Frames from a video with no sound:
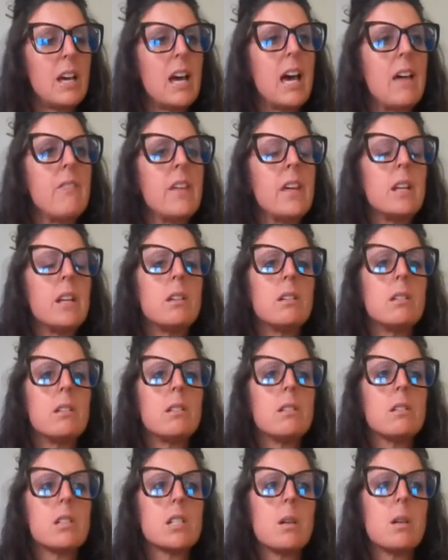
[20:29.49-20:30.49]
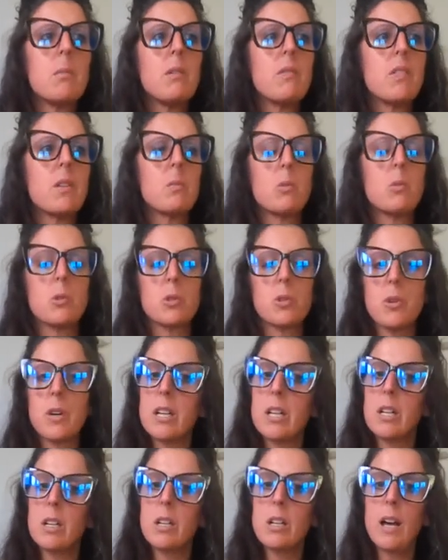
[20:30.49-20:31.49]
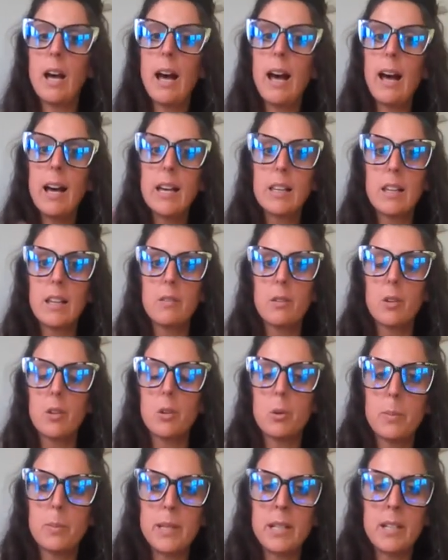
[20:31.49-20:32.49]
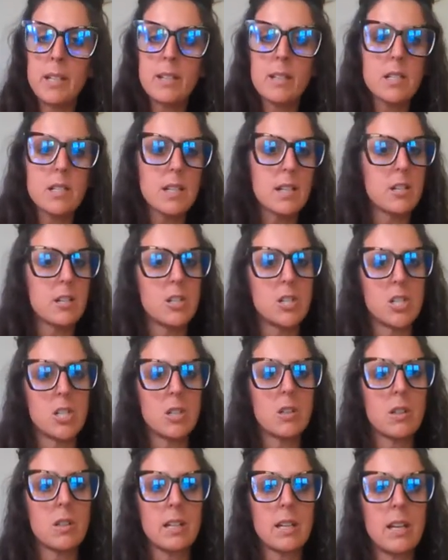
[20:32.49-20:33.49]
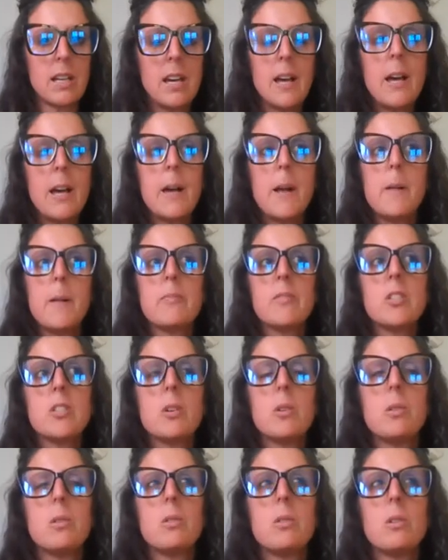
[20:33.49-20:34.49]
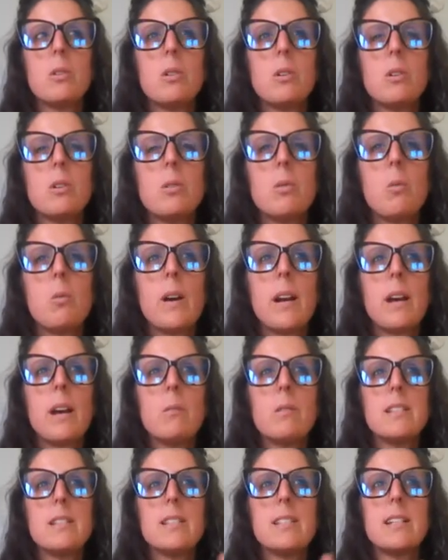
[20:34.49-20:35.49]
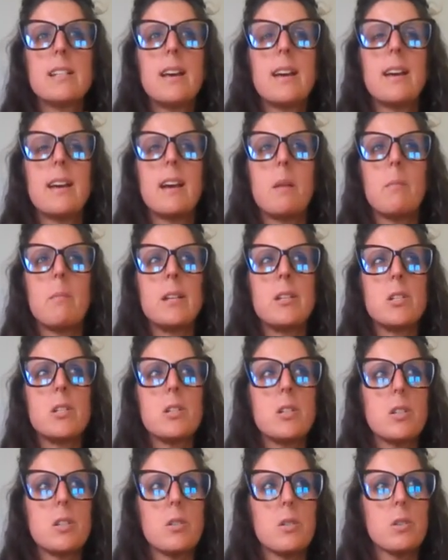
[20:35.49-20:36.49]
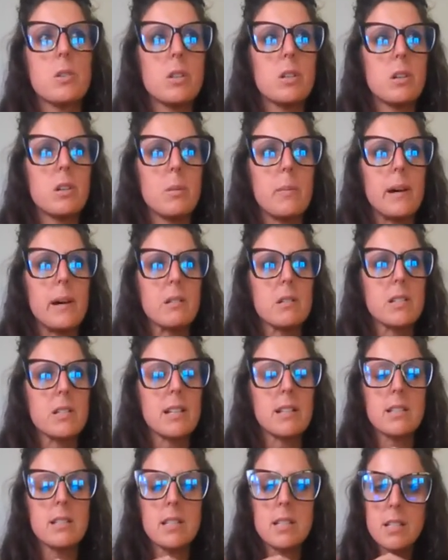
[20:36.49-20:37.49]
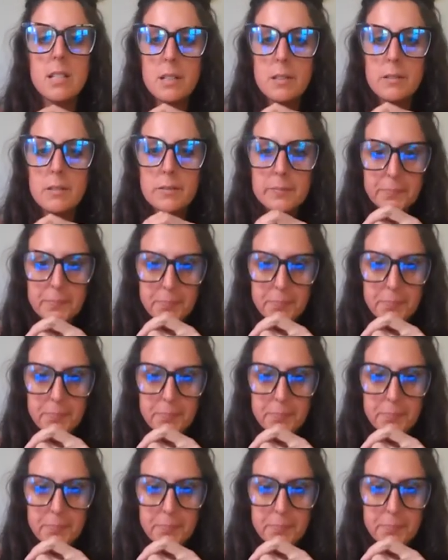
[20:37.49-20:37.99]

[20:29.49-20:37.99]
And then some of them will train high level obedience and agility. So what I would say, I mentioned it earlier about sensitive.